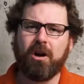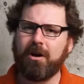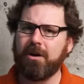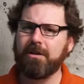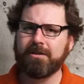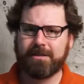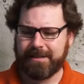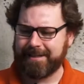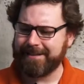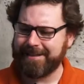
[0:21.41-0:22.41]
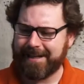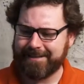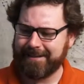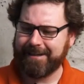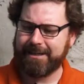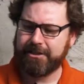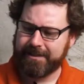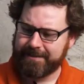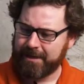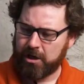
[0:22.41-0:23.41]
all to get that
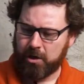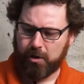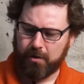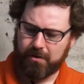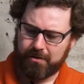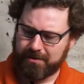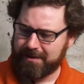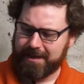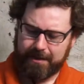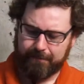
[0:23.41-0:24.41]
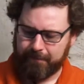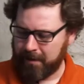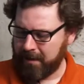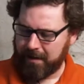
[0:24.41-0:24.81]
delicious whole skim